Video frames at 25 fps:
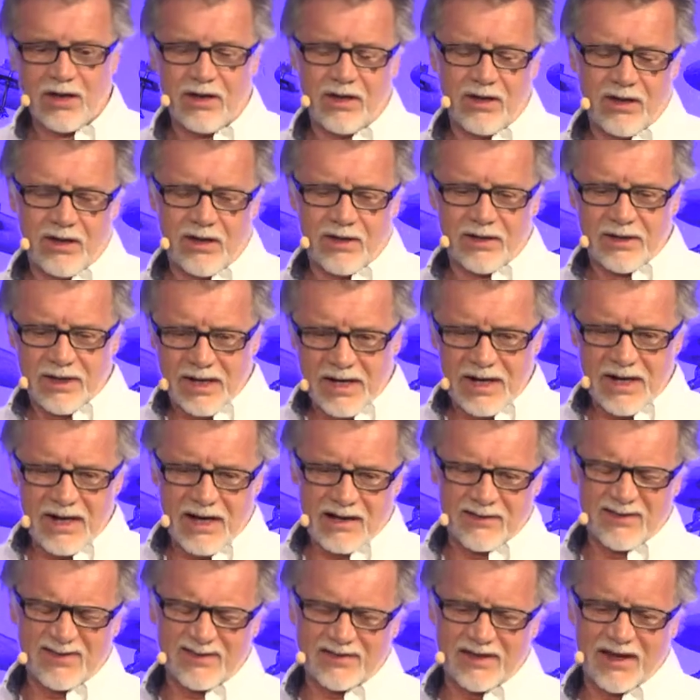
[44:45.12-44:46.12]
and he
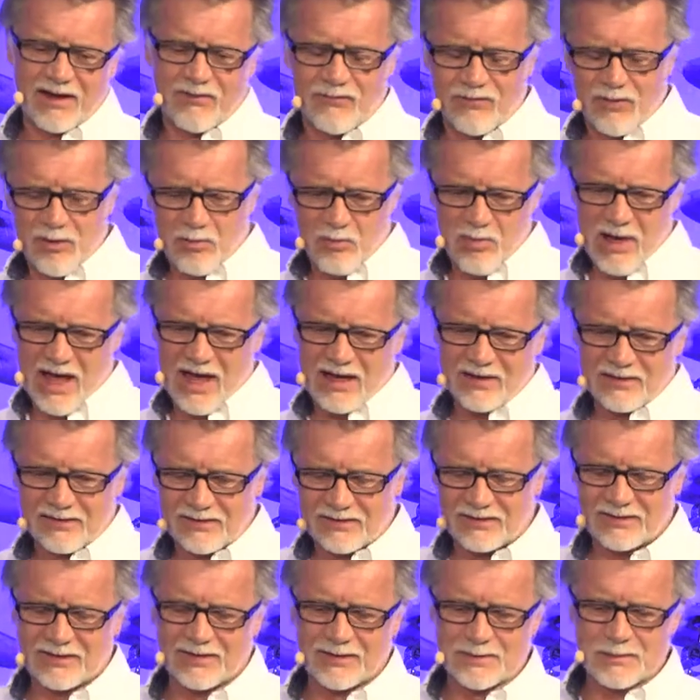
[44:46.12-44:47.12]
has saved the
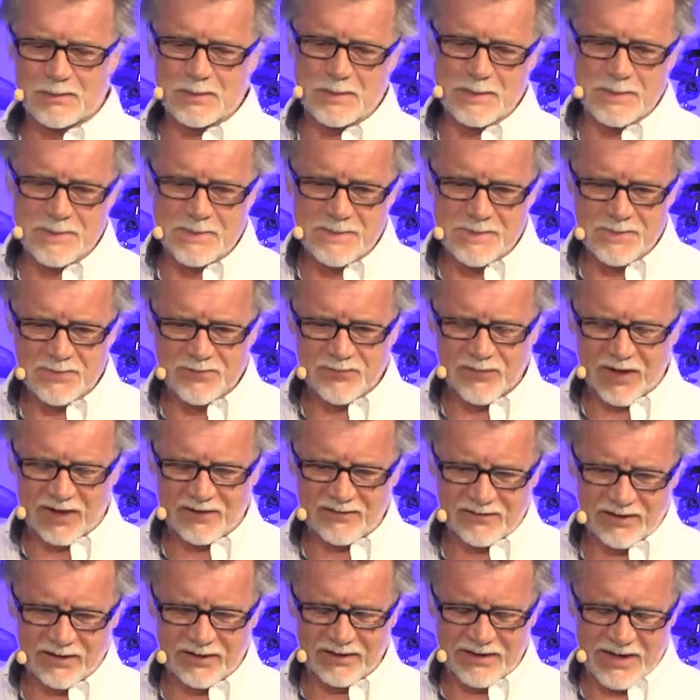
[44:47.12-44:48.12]
best
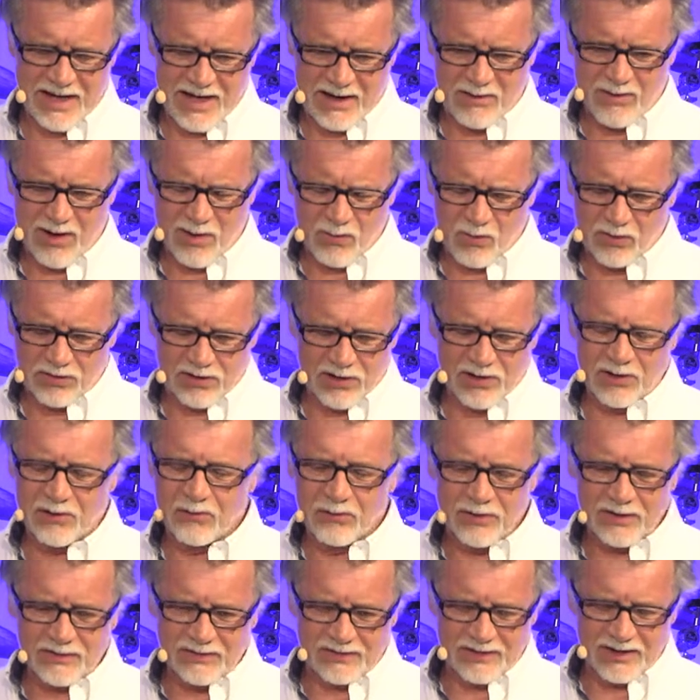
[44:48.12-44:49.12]
till now. I want you to
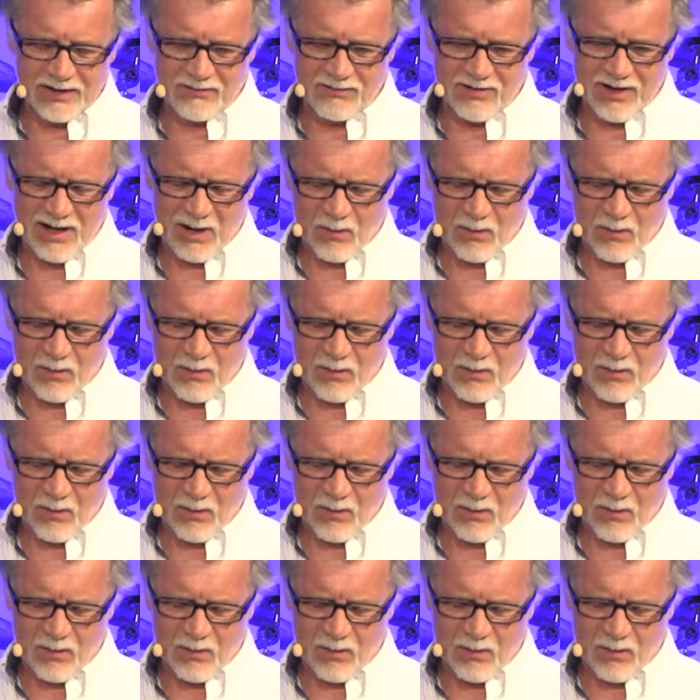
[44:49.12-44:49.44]
receive it.